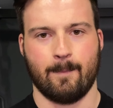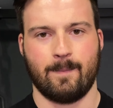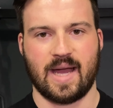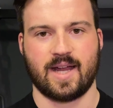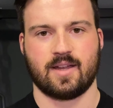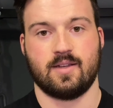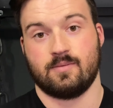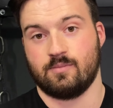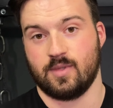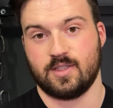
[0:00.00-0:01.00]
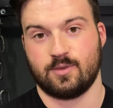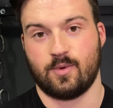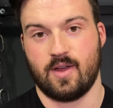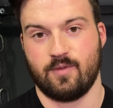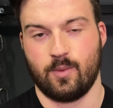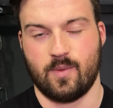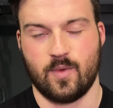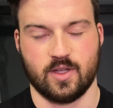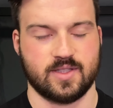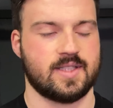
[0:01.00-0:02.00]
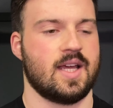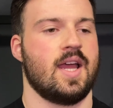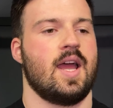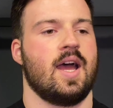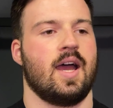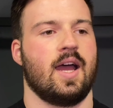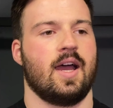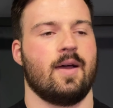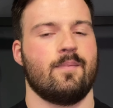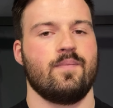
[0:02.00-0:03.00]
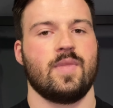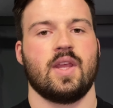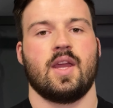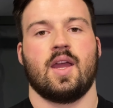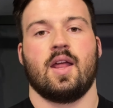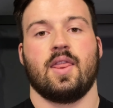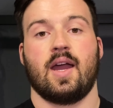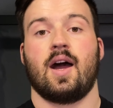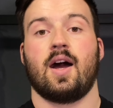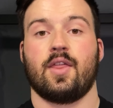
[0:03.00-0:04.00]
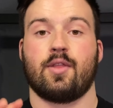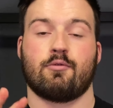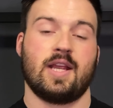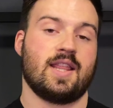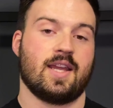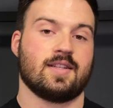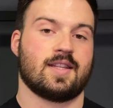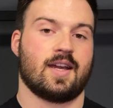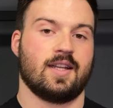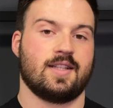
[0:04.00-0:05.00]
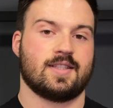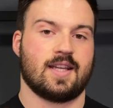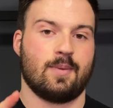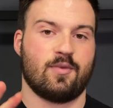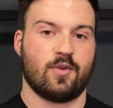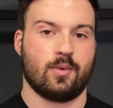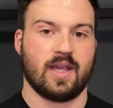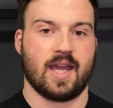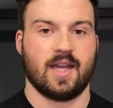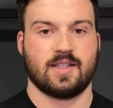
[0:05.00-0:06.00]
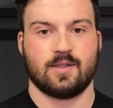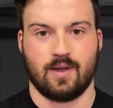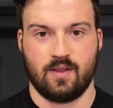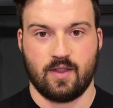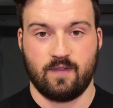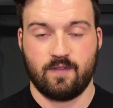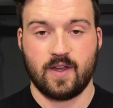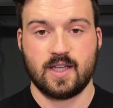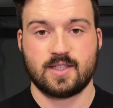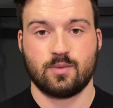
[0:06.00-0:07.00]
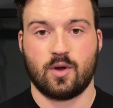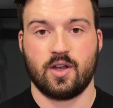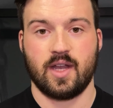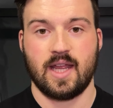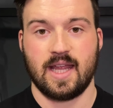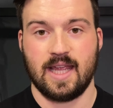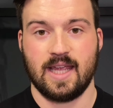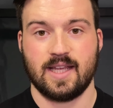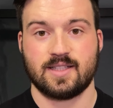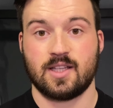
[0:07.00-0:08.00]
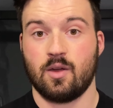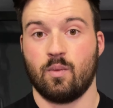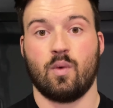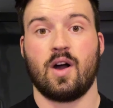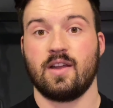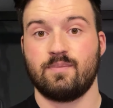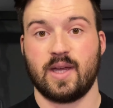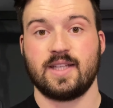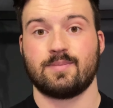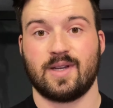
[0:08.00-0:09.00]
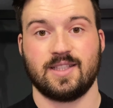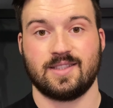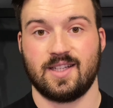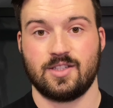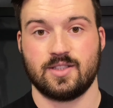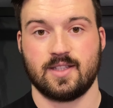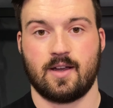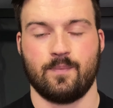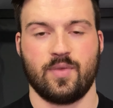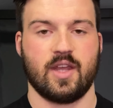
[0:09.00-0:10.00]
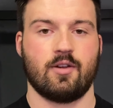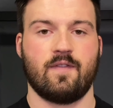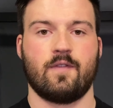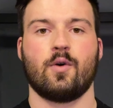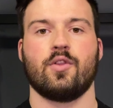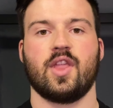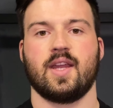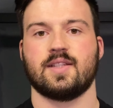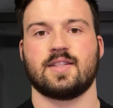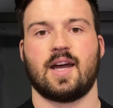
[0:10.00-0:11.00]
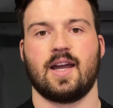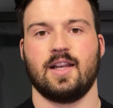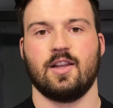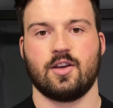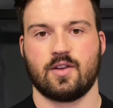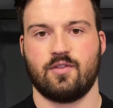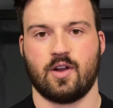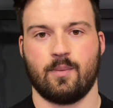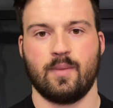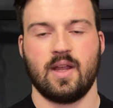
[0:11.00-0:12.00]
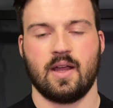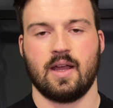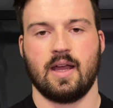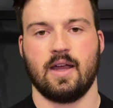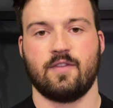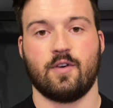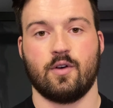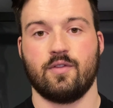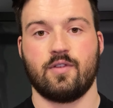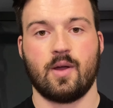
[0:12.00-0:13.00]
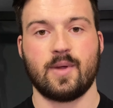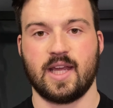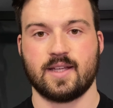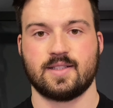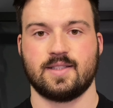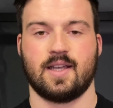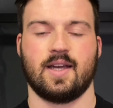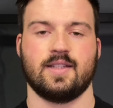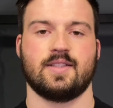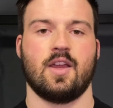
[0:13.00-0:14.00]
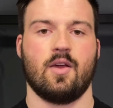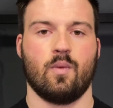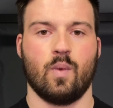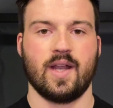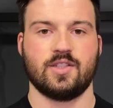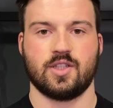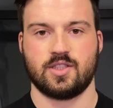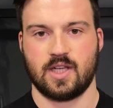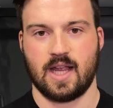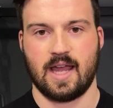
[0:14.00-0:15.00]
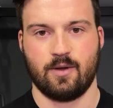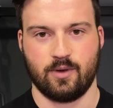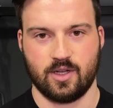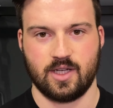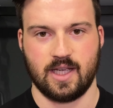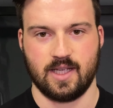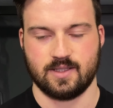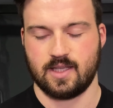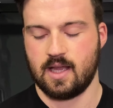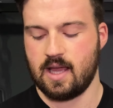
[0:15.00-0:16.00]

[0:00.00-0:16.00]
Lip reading: back, which is what everyone wants. There are 3 things that I need to say before we get into it. The first one is what I base my decisions on. There are 4 things I look from an exercise when judging how good it is.